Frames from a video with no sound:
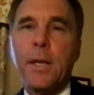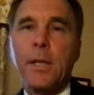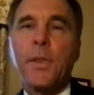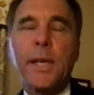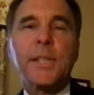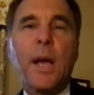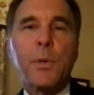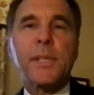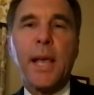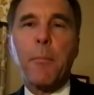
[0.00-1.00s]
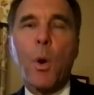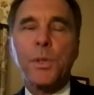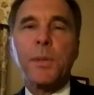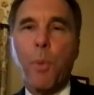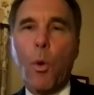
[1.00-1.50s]
things I would say
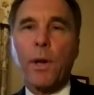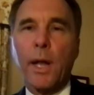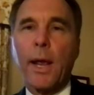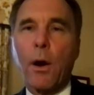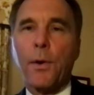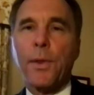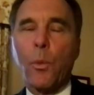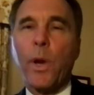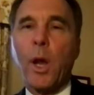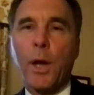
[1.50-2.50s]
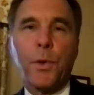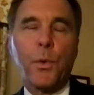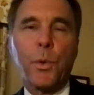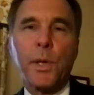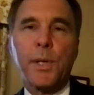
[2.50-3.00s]
most importantly are that we got
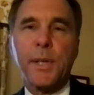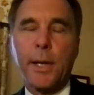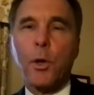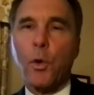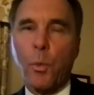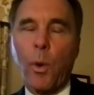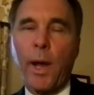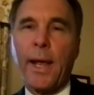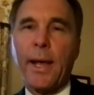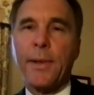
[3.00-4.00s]
through this in a good way.